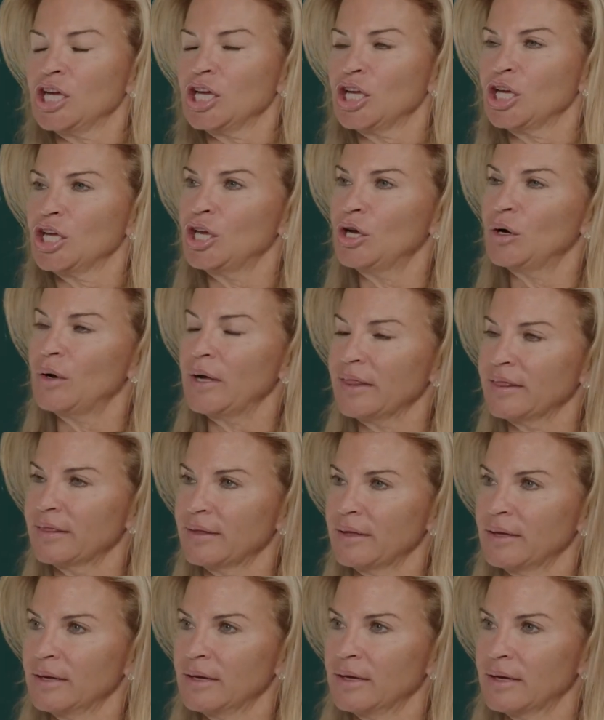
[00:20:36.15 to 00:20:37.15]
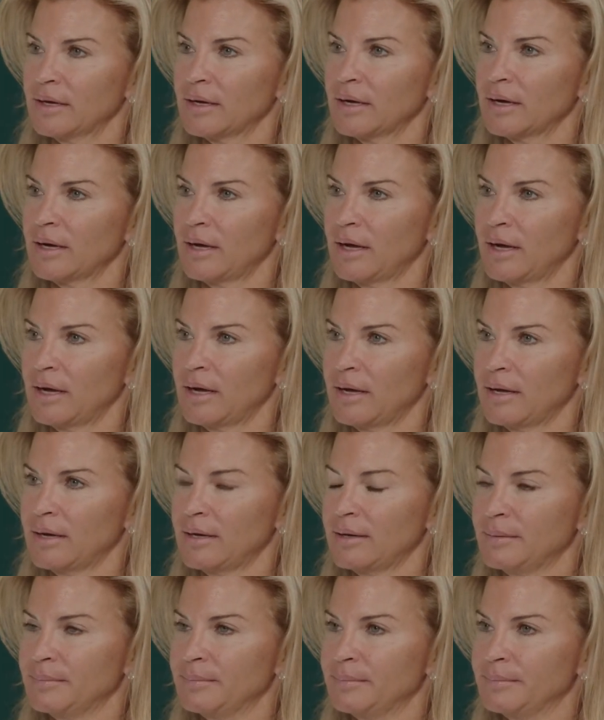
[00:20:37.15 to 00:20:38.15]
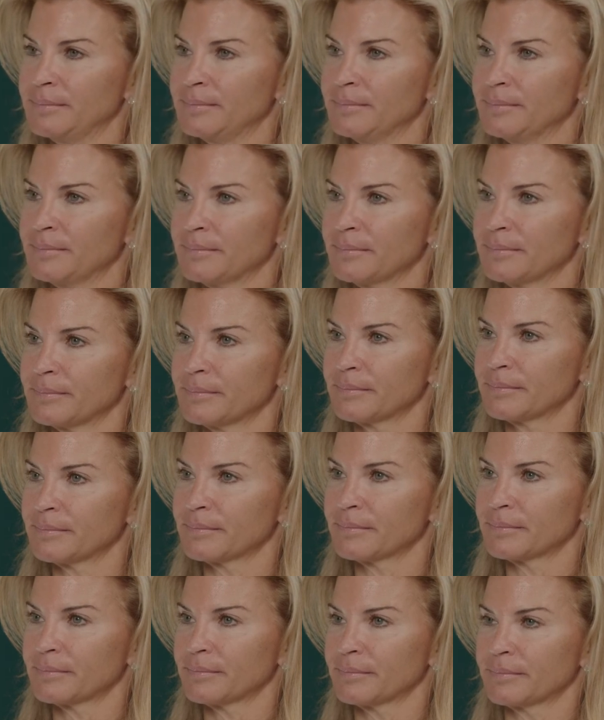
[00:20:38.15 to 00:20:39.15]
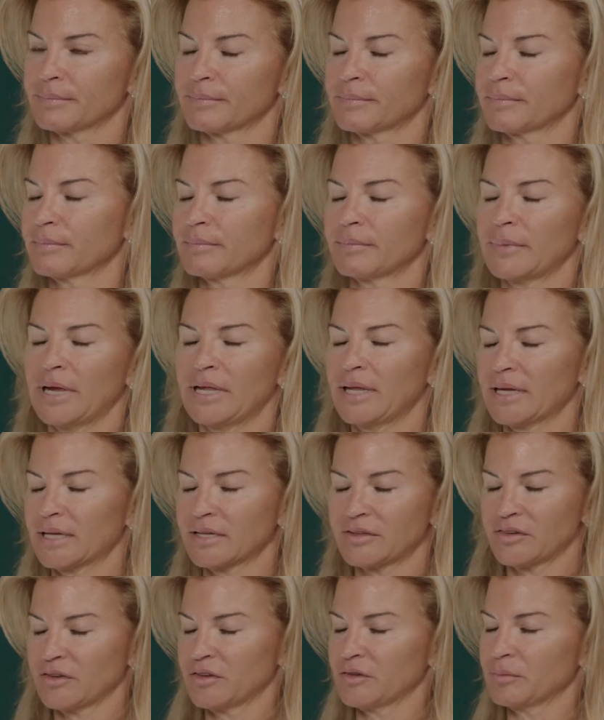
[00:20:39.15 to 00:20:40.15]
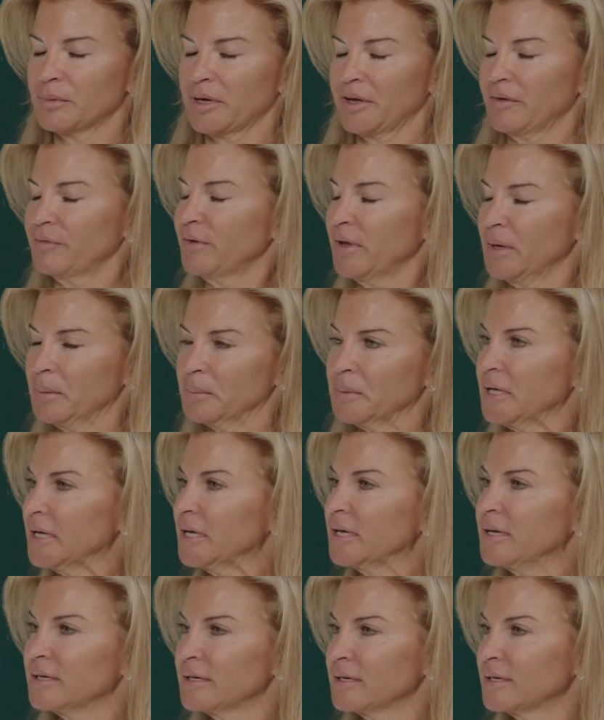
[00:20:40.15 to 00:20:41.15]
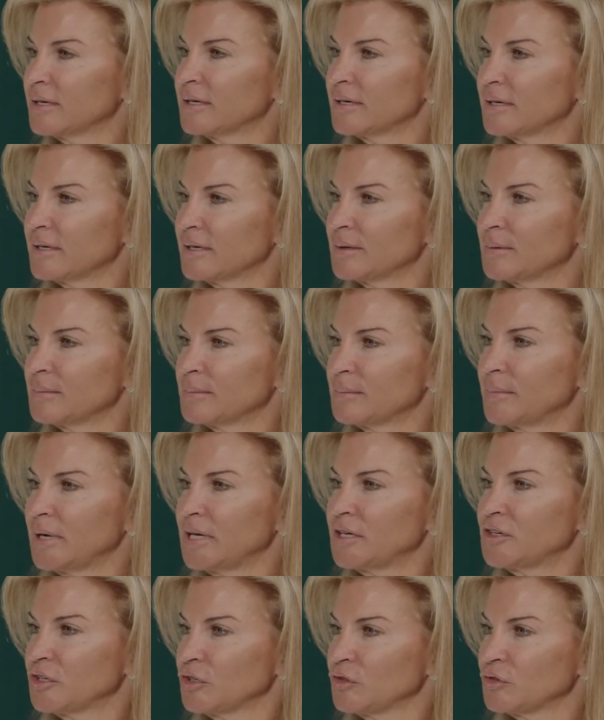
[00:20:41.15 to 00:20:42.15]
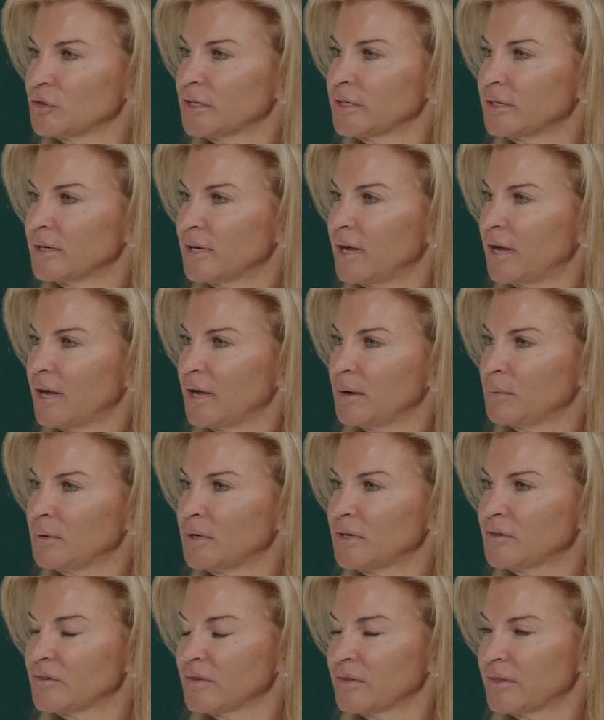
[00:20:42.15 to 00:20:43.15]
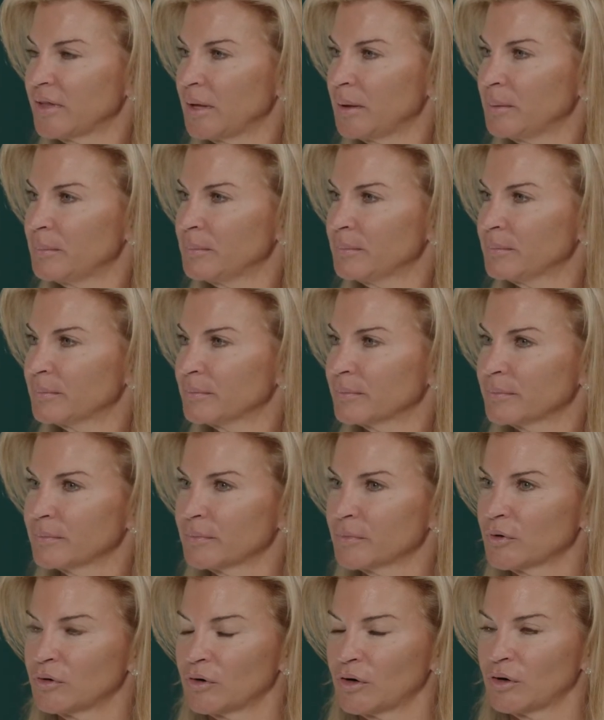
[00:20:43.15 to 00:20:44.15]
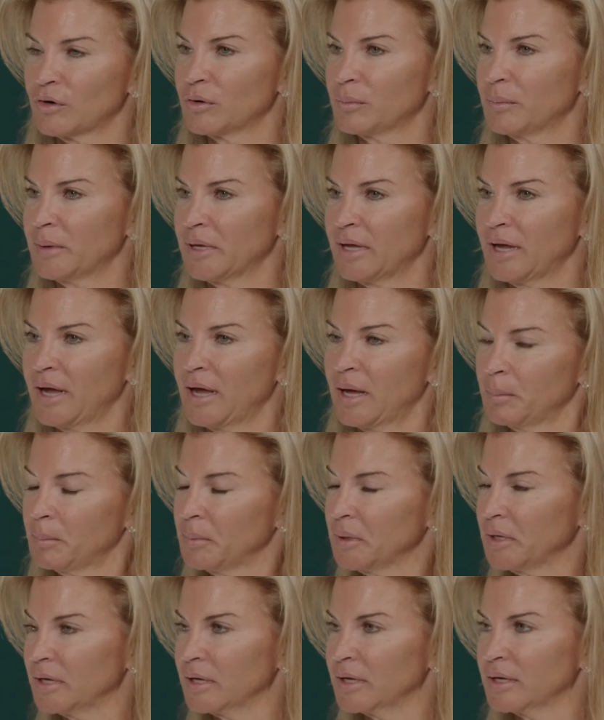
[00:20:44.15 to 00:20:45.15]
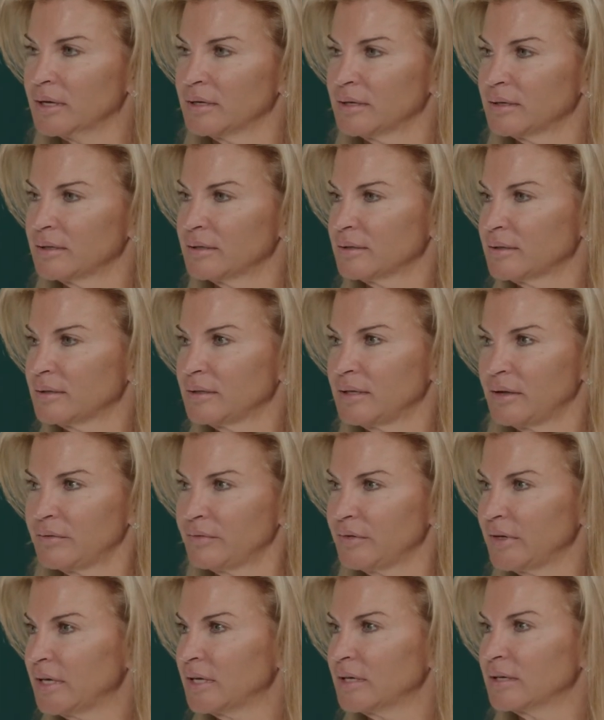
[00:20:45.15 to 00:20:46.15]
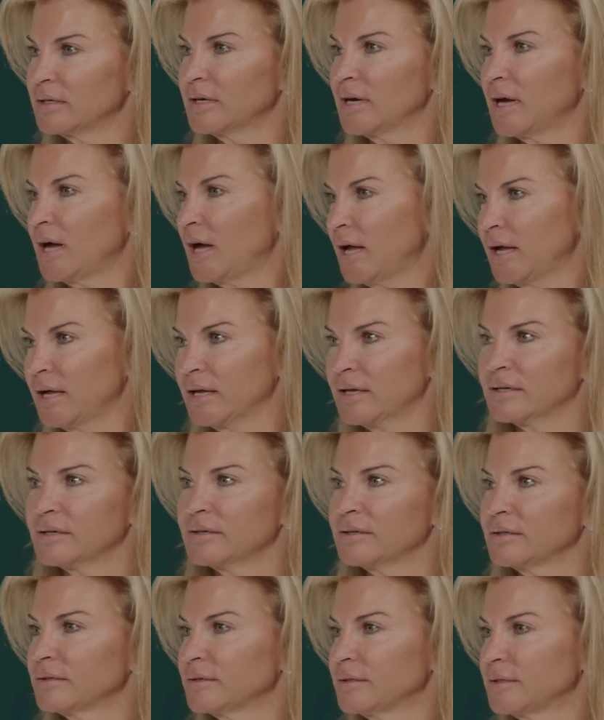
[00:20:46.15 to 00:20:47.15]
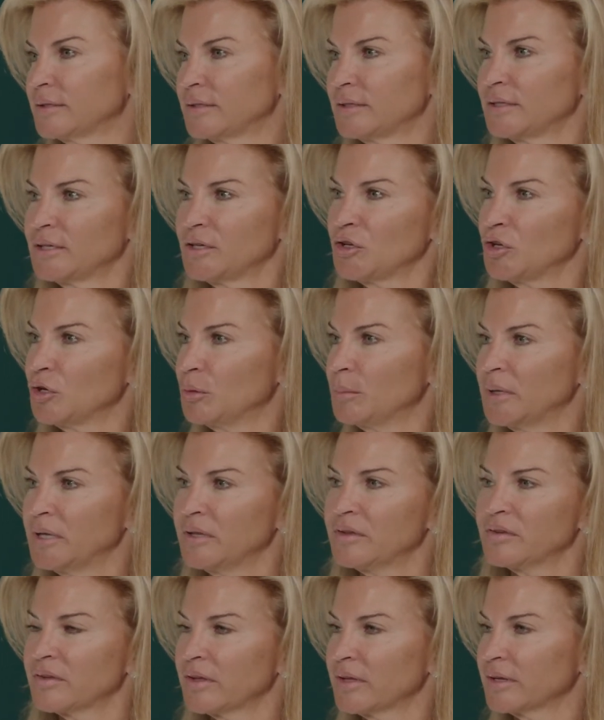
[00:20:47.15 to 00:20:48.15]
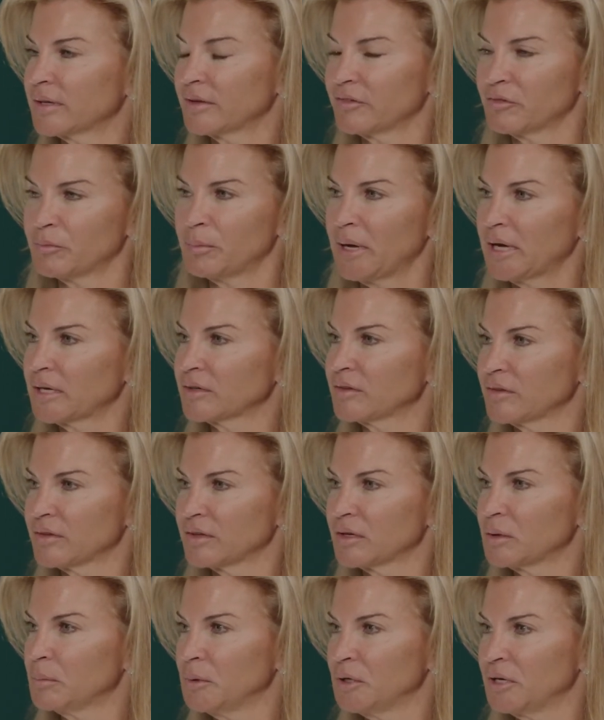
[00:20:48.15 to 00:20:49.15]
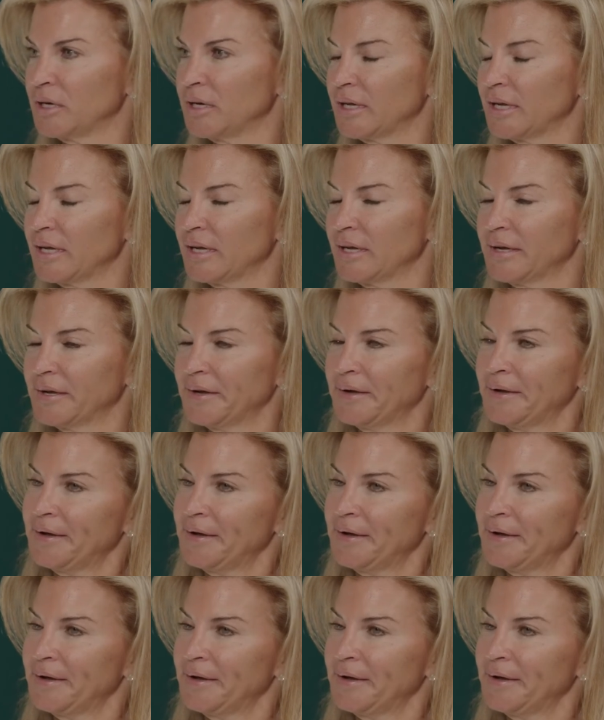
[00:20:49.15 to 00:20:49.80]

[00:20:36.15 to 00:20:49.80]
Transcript: I think my legacy is my family, my children. I want to see them grow to be happy, loving, kind humans that give back to the community.